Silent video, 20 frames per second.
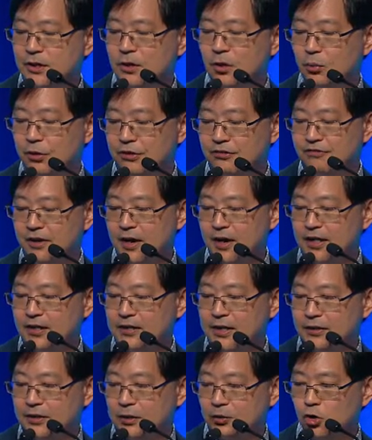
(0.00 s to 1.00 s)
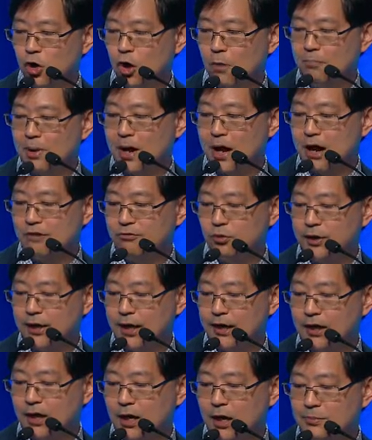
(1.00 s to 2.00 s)
we find that the top pathway
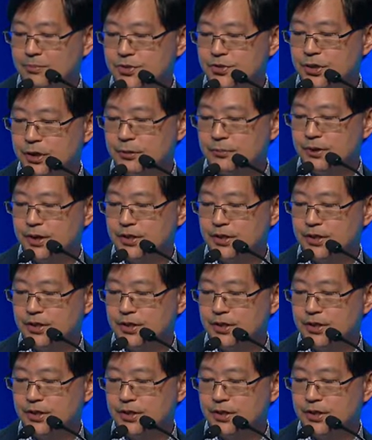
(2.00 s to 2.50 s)
that comes up